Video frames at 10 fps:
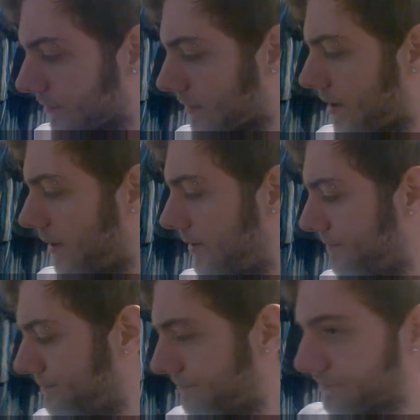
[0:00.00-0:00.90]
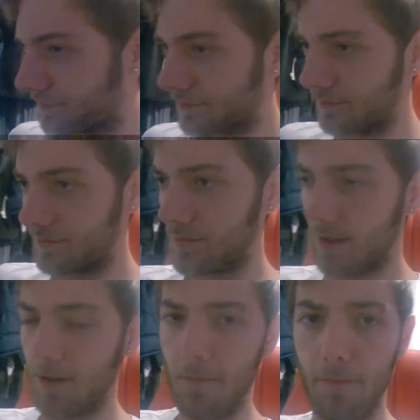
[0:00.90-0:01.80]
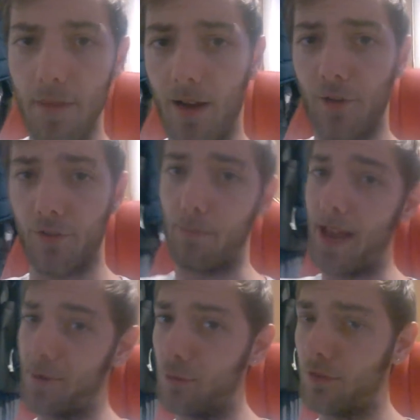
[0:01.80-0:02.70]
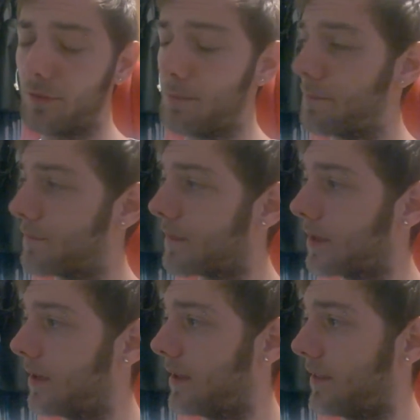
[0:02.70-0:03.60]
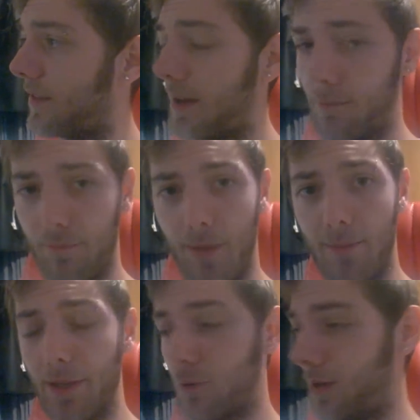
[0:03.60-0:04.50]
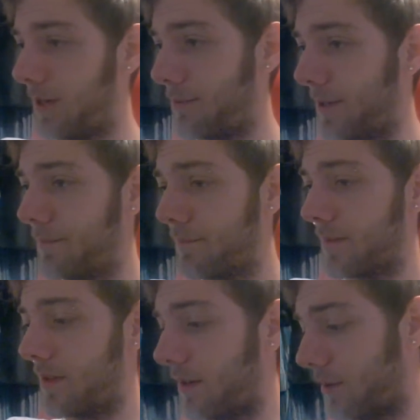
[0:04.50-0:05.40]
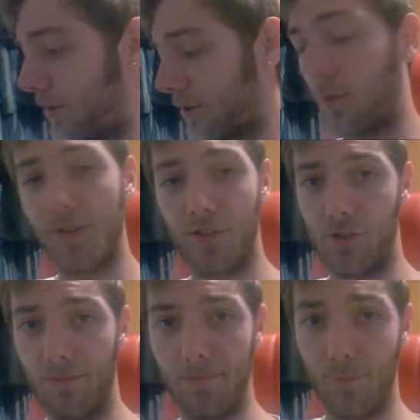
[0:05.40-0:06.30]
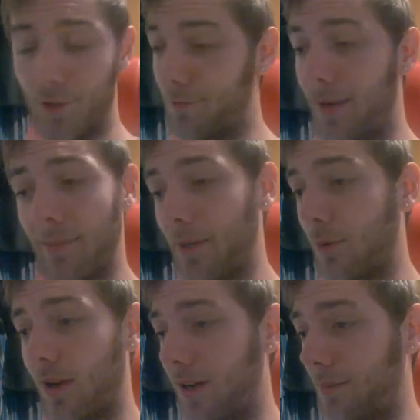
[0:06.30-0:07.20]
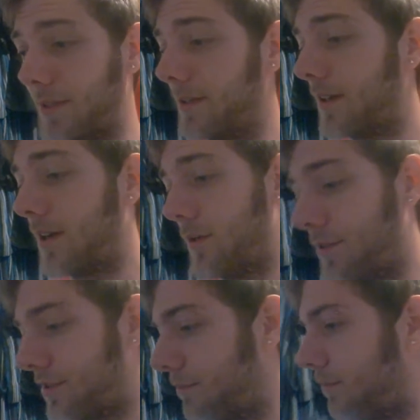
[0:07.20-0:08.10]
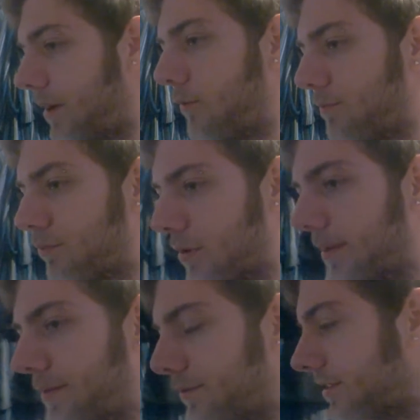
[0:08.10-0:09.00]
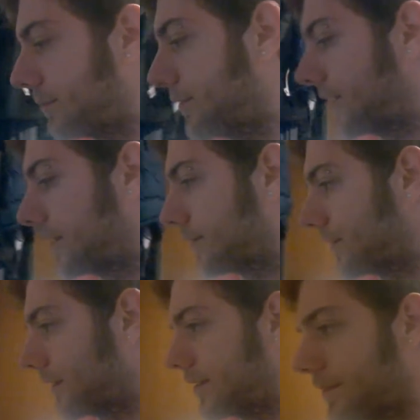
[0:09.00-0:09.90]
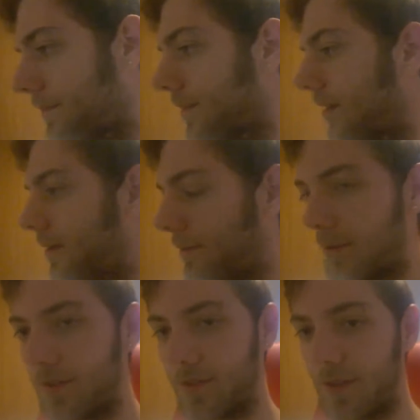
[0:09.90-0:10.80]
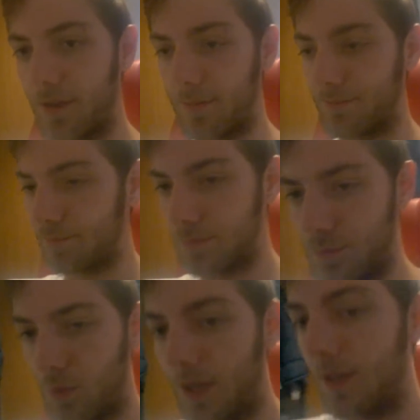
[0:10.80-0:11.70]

know. I got some pedals. That made me quite happy, and I won a competition, which made me quite happy, which I'll probably do separate videos for these, but where